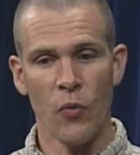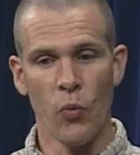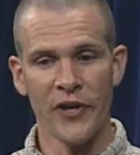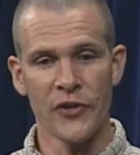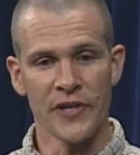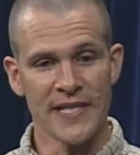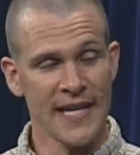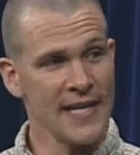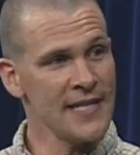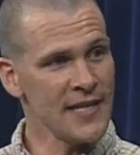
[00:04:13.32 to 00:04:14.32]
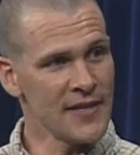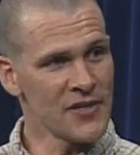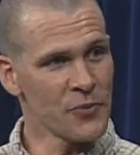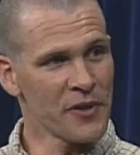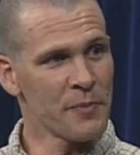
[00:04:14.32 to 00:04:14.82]
what your intent
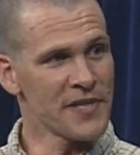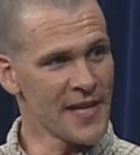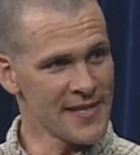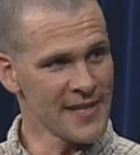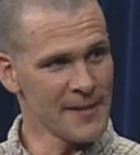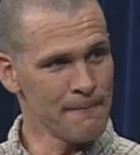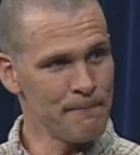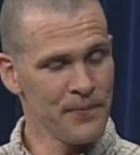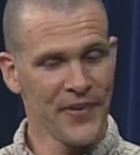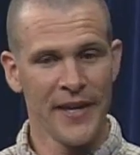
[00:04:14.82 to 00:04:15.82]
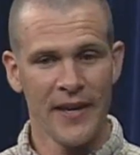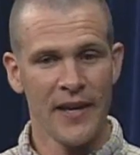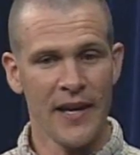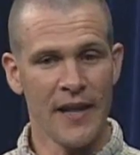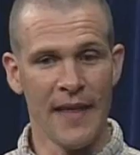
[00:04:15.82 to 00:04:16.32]
is with possessing them.
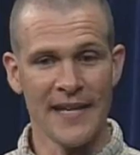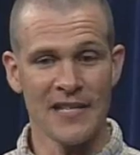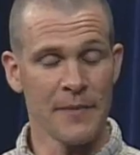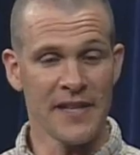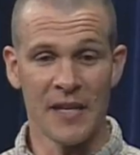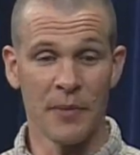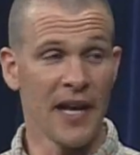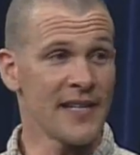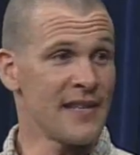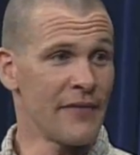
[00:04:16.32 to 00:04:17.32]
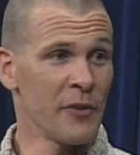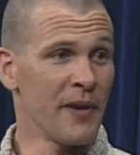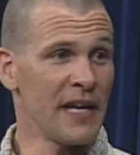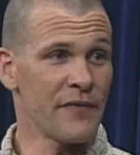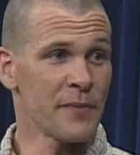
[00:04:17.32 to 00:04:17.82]
Mm-hmm. And that's something that applies to
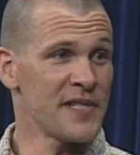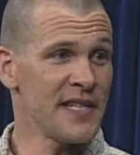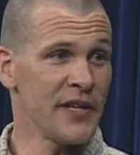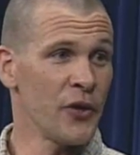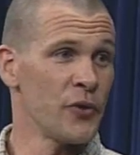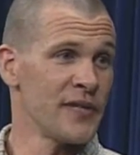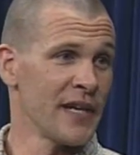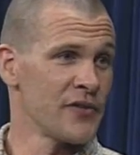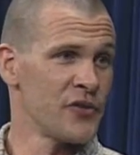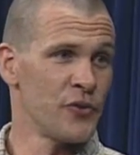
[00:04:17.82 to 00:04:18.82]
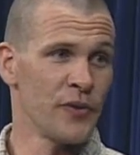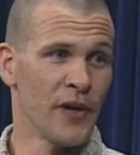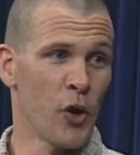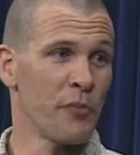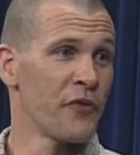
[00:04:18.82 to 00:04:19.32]
everybody from CEO down to
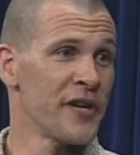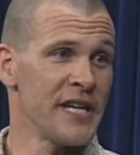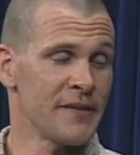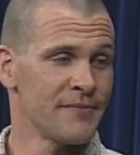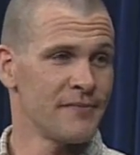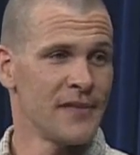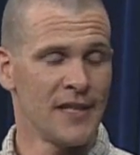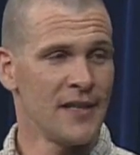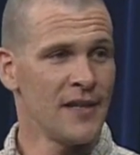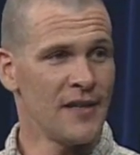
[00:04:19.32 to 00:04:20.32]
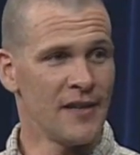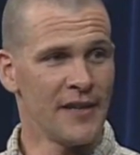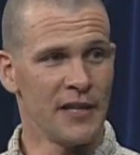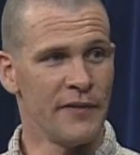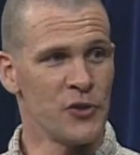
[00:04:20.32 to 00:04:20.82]
a home-free
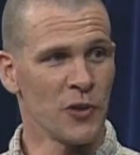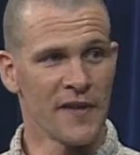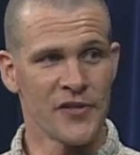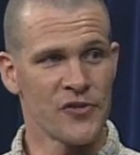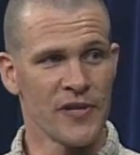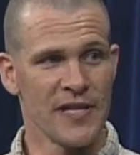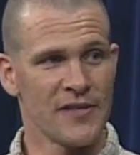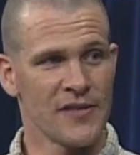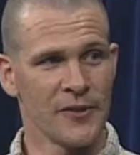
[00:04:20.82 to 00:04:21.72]
individual on the street.